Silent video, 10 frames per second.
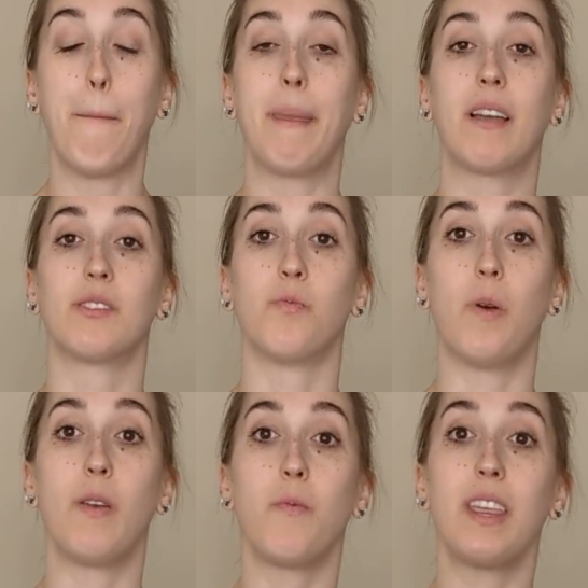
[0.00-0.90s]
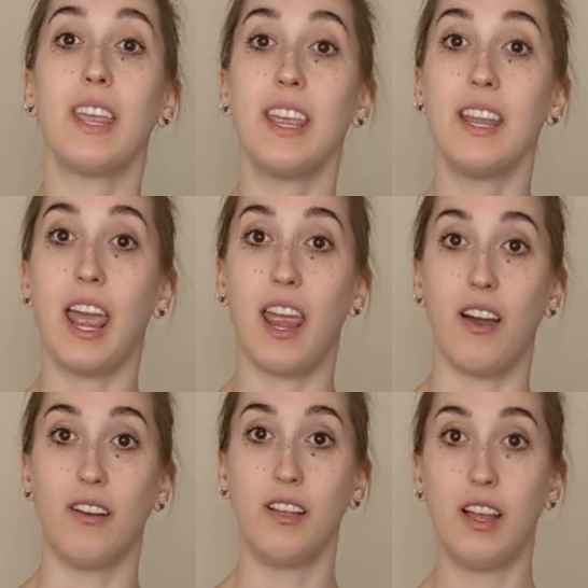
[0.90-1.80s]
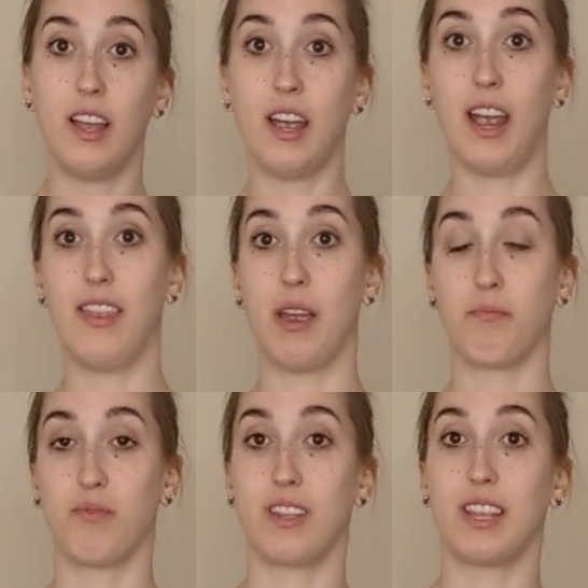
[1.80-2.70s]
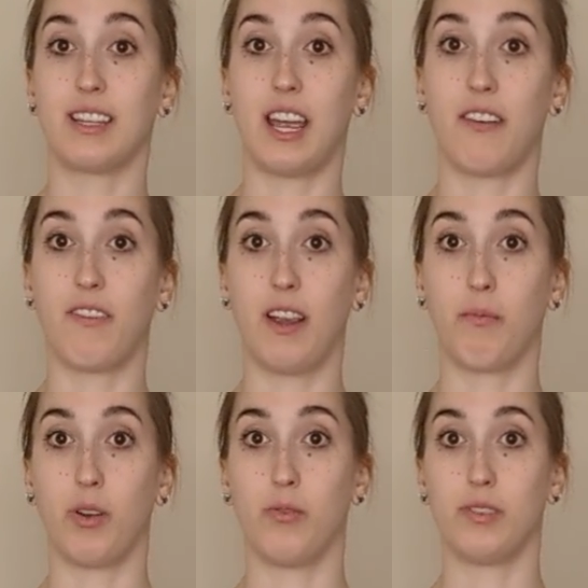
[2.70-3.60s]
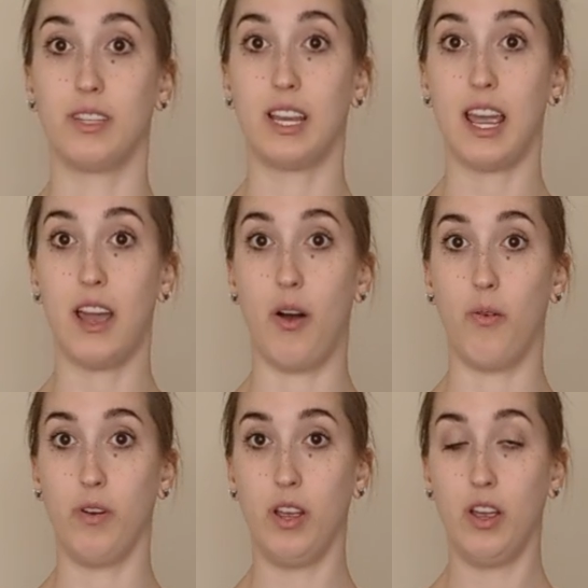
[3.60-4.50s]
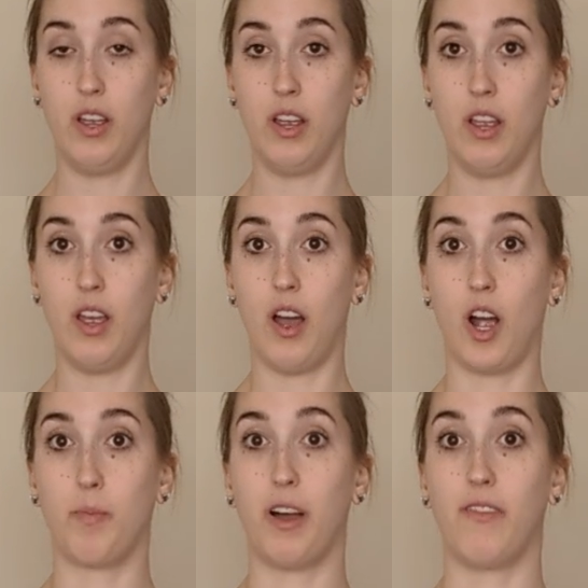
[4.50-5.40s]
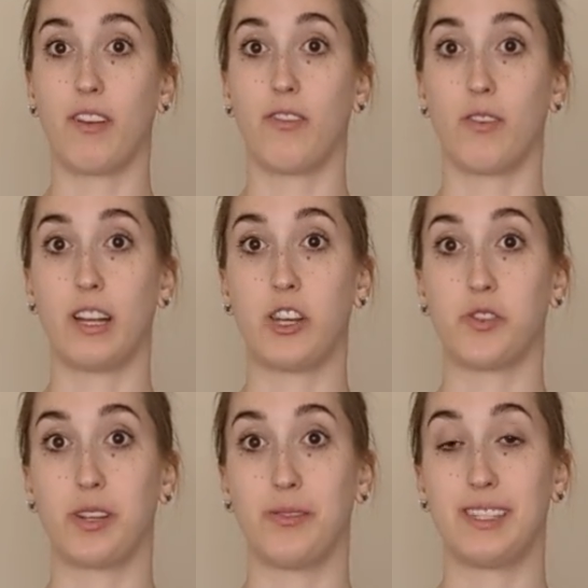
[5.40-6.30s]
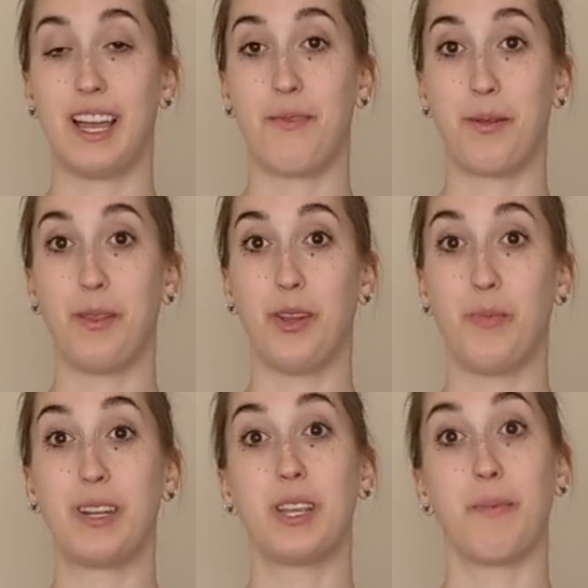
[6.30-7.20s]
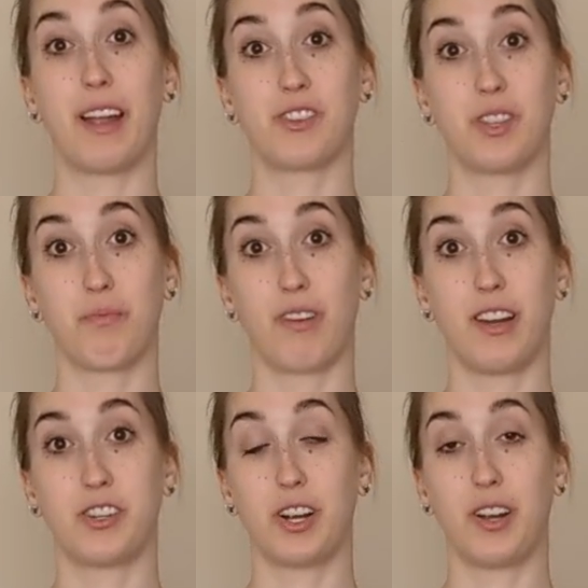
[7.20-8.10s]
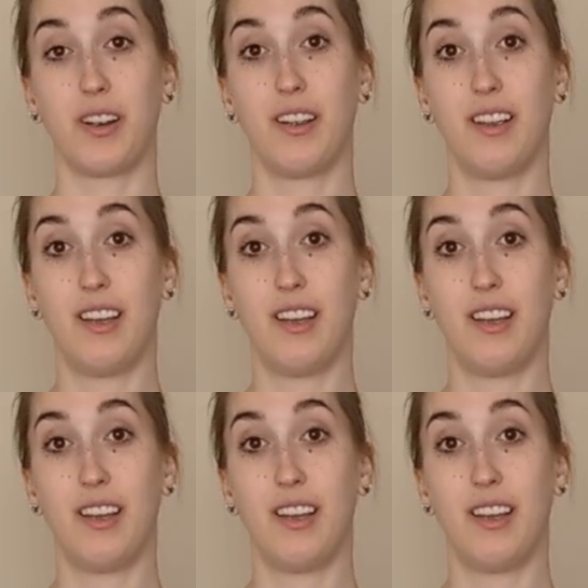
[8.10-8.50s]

Because when we inhale and that breathing diaphragm goes down, our pelvic floor naturally goes down a little bit to match the pressure.